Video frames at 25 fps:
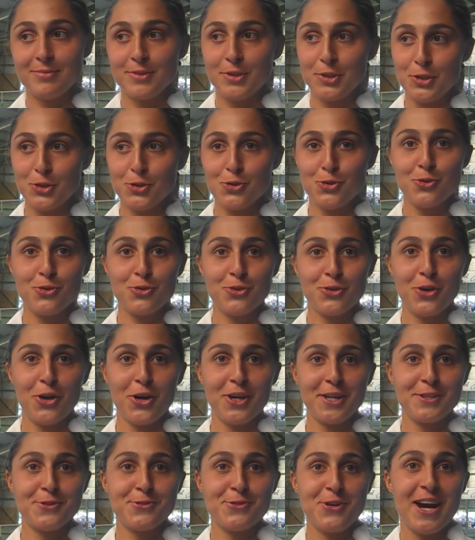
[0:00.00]
You got
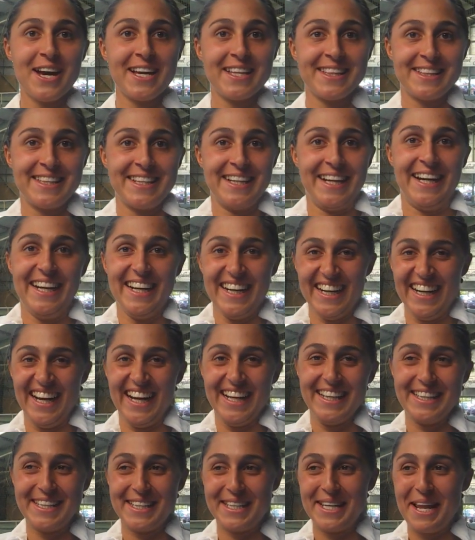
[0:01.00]
it right there. I
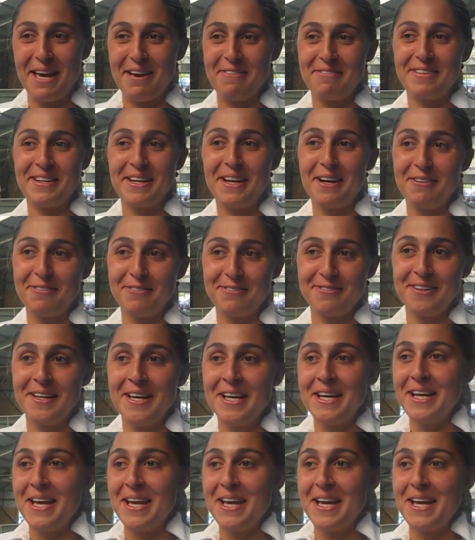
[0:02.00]
didn't have enough